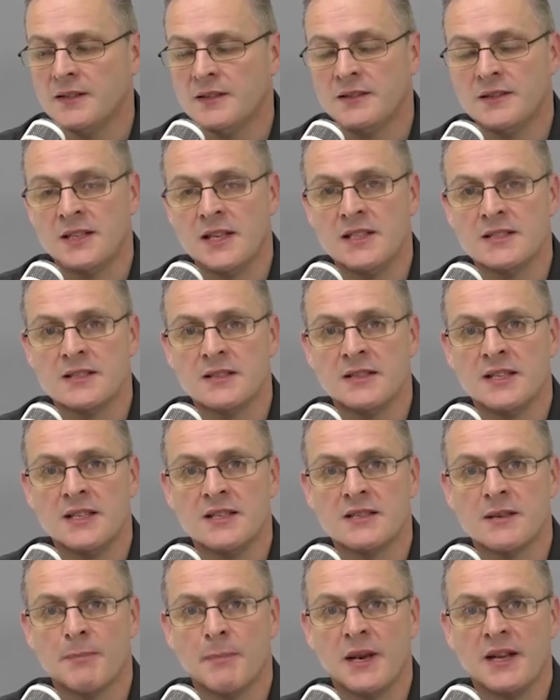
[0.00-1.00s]

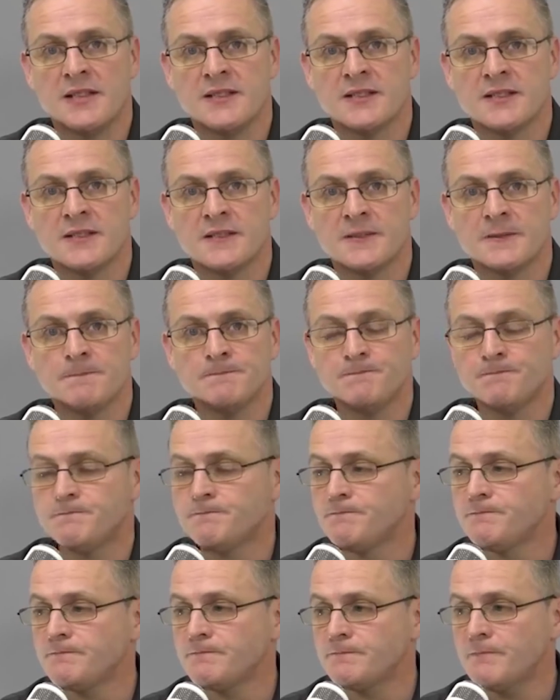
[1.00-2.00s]
these are places
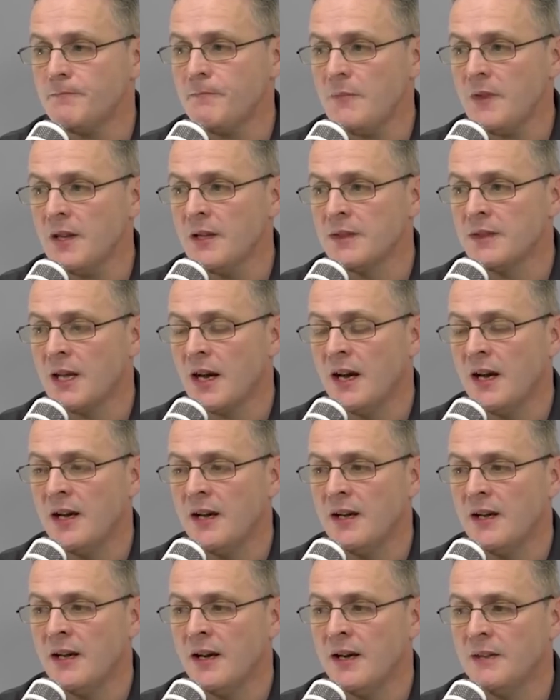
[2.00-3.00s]
that
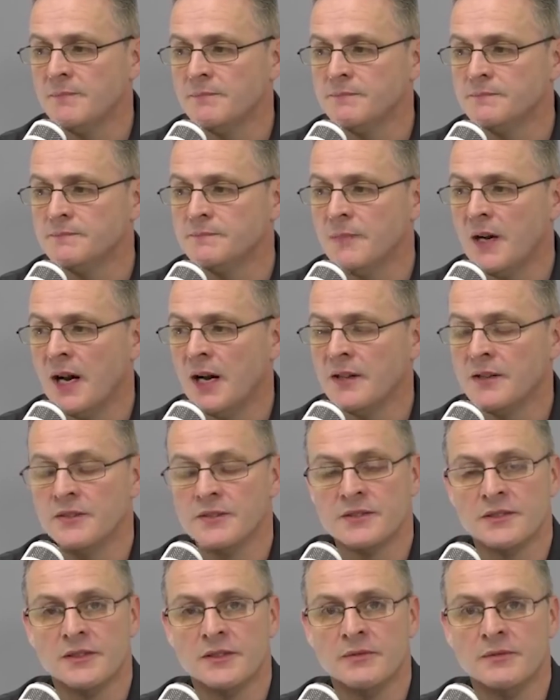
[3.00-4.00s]
I
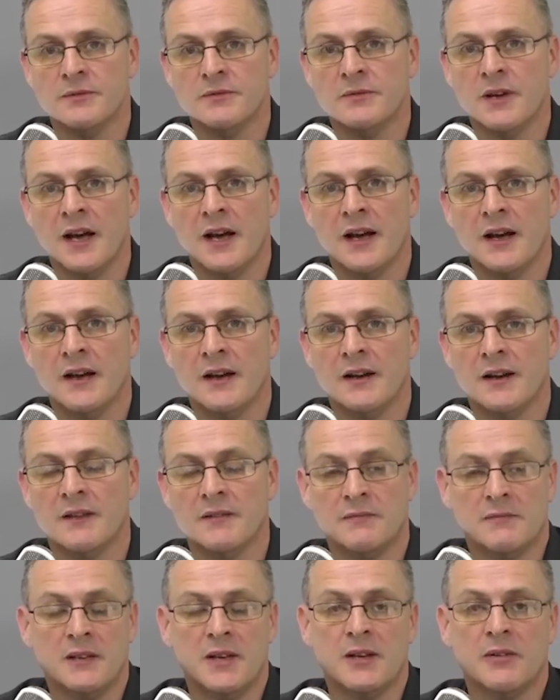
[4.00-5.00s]
used to,
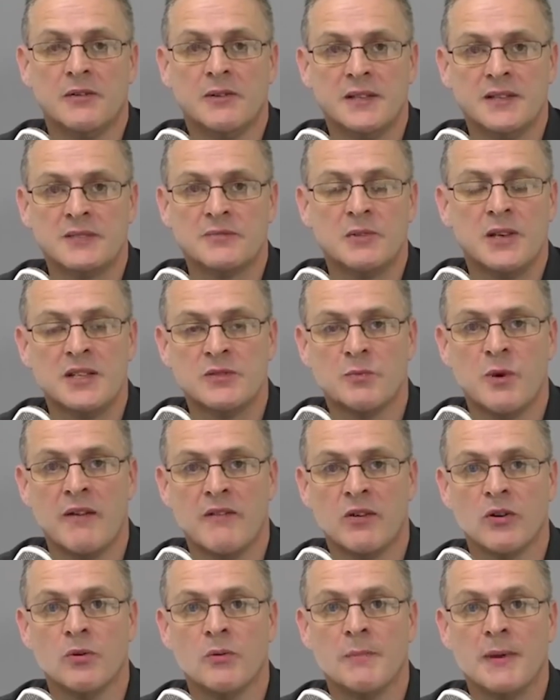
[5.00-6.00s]
it's where
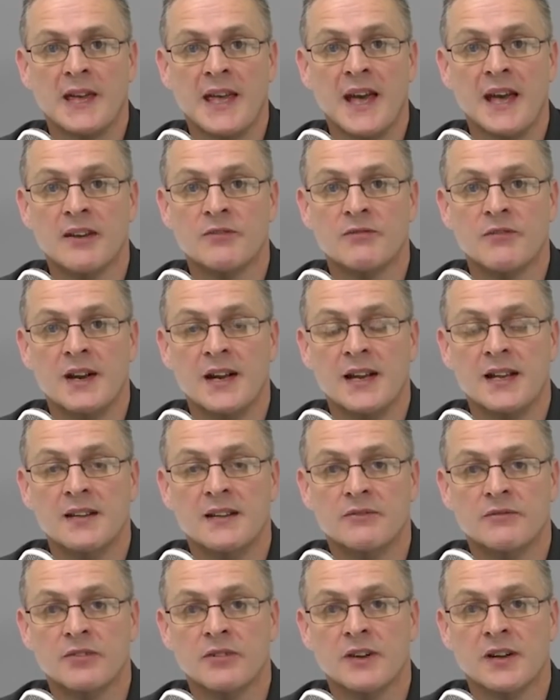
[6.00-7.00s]
it all began really
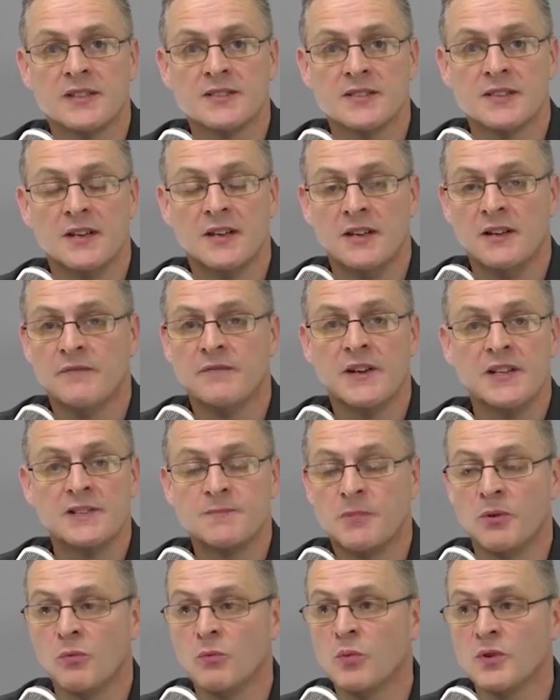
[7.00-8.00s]
for us.
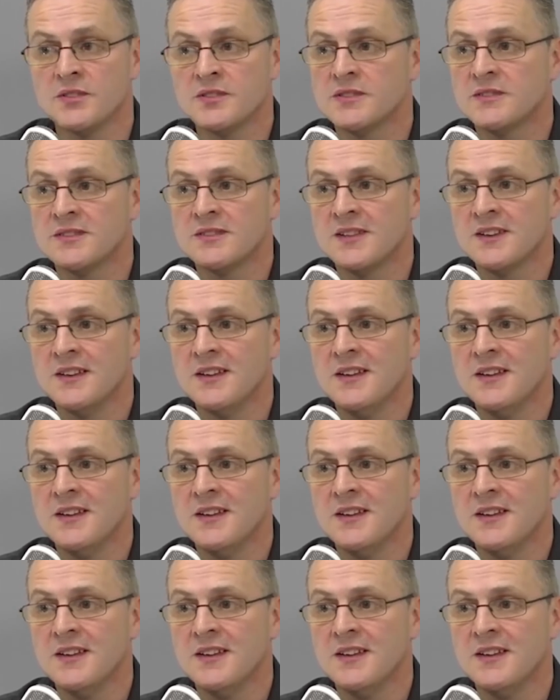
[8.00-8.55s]
Facebook wasn't